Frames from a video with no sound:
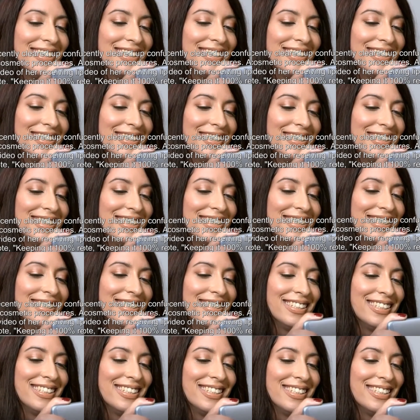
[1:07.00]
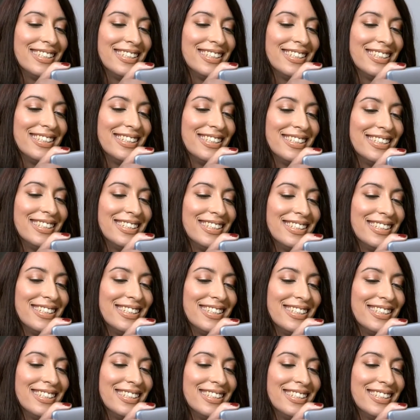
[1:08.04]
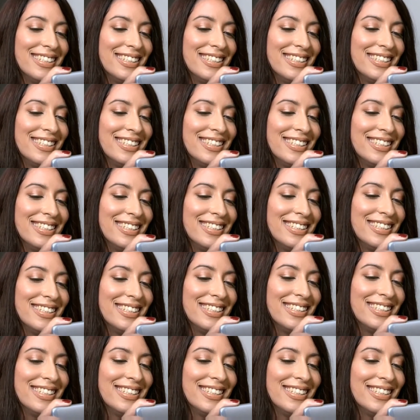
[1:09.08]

(no one is talking)